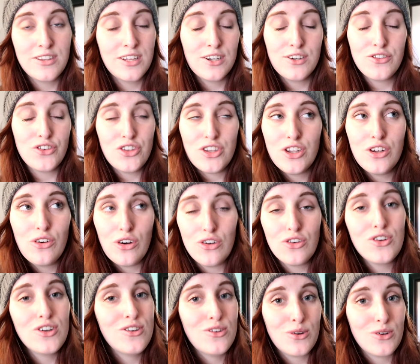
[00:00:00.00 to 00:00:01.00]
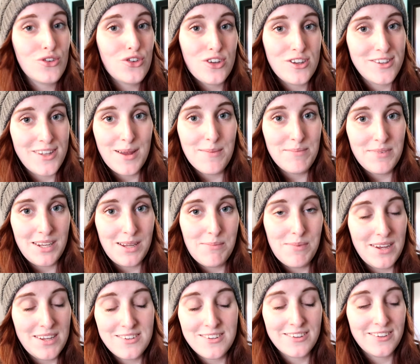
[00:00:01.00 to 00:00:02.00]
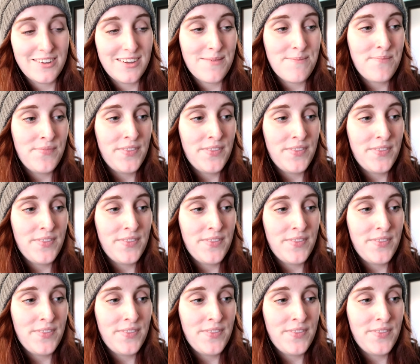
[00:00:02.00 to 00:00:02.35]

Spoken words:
The grocery store is just empty basically.